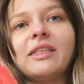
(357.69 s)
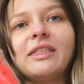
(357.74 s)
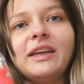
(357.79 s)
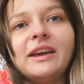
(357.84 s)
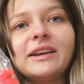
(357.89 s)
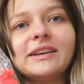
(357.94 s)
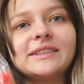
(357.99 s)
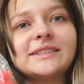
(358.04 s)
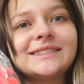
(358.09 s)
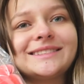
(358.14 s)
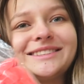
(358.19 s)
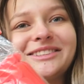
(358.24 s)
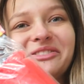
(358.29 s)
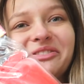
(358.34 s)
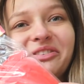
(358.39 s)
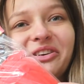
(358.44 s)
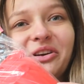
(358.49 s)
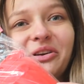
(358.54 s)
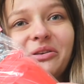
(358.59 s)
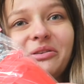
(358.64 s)
things to
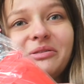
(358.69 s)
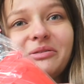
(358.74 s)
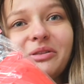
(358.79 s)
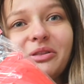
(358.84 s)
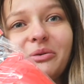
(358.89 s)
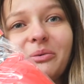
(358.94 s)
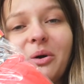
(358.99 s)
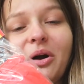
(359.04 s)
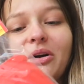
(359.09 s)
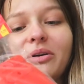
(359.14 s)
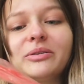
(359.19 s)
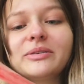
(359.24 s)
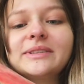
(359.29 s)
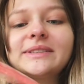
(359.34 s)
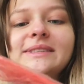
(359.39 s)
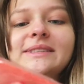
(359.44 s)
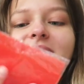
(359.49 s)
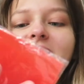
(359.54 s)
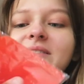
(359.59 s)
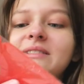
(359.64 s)
fill the walls.
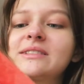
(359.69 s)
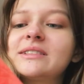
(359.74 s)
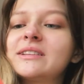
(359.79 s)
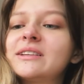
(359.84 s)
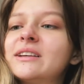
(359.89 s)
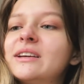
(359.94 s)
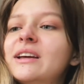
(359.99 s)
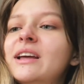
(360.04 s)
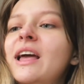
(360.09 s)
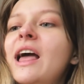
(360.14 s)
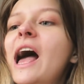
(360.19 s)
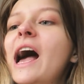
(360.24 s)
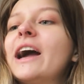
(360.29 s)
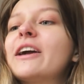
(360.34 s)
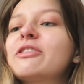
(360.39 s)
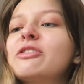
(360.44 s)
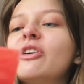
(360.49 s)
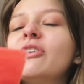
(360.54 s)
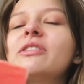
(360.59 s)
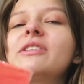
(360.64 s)

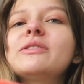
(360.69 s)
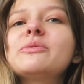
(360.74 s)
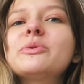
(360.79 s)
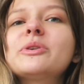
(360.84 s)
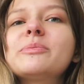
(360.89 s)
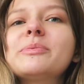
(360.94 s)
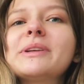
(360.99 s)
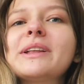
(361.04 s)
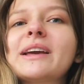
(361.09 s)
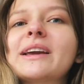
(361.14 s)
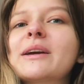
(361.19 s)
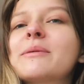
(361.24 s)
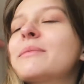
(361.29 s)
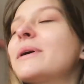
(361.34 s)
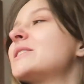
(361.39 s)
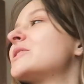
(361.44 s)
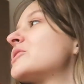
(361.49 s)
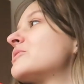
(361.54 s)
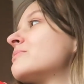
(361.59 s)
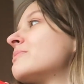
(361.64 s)
I thought it would be like
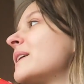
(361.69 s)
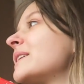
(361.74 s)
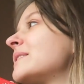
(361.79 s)
a